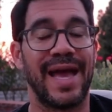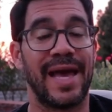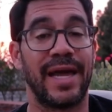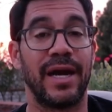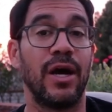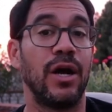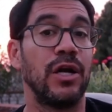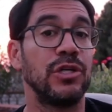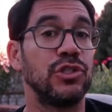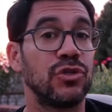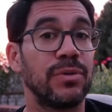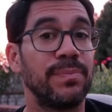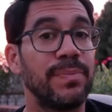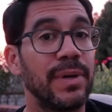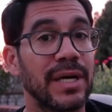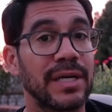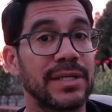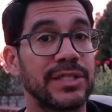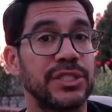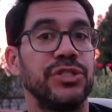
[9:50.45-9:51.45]
At
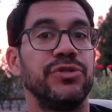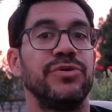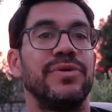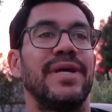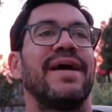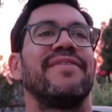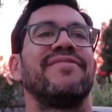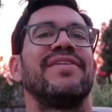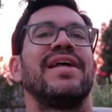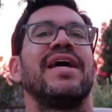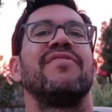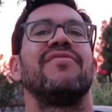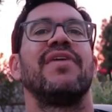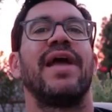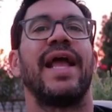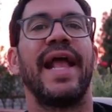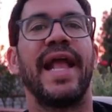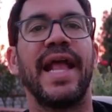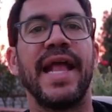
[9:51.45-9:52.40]
$100, you have to have